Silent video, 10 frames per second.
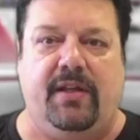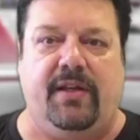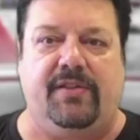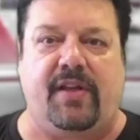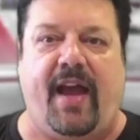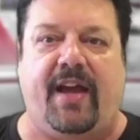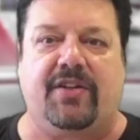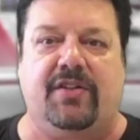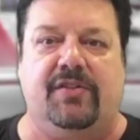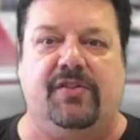his
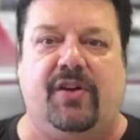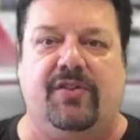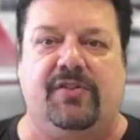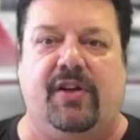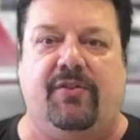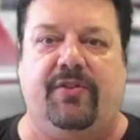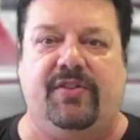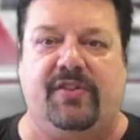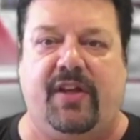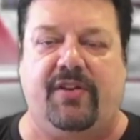actions are
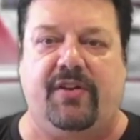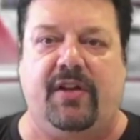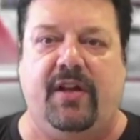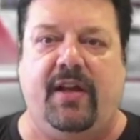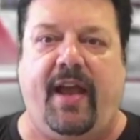self-centered